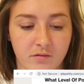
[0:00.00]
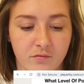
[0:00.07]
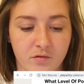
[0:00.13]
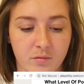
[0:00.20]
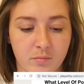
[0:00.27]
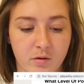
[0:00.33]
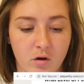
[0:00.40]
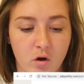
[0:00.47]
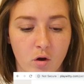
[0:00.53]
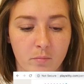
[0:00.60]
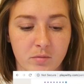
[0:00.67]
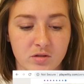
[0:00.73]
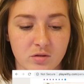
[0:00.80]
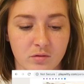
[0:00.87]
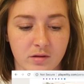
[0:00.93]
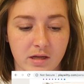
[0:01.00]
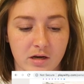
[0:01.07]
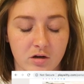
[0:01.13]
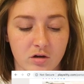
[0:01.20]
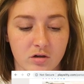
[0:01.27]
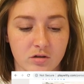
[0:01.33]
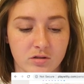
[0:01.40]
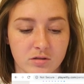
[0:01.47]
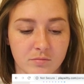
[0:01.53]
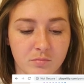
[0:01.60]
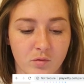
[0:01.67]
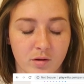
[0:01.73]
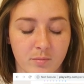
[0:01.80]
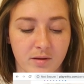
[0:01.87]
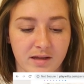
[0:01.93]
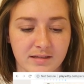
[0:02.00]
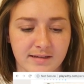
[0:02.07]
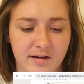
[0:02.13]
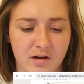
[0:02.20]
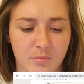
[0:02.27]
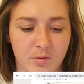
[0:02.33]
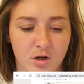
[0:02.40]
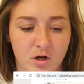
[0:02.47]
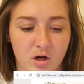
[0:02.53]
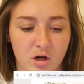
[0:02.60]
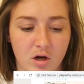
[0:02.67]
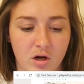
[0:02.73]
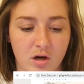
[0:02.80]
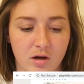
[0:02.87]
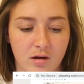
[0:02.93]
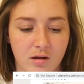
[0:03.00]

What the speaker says: Football, musical theaters, boy bands, Harry Potter.